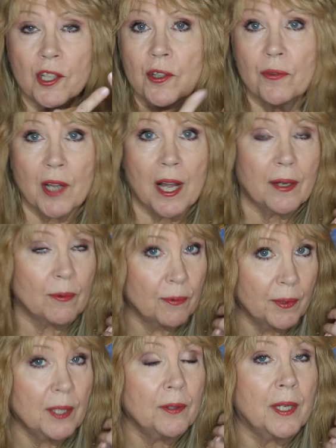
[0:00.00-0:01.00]
and you've got
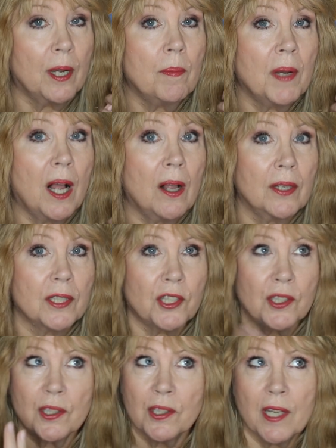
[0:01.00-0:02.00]
real nail
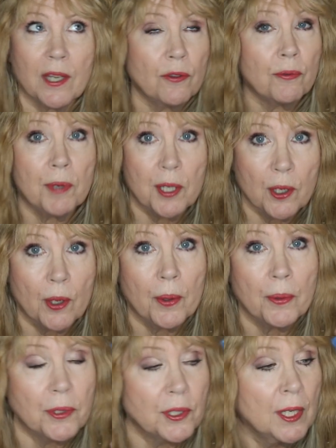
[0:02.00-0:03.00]
polish, and it's like 3
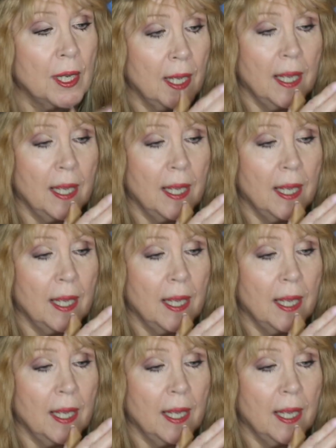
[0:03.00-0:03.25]
coats.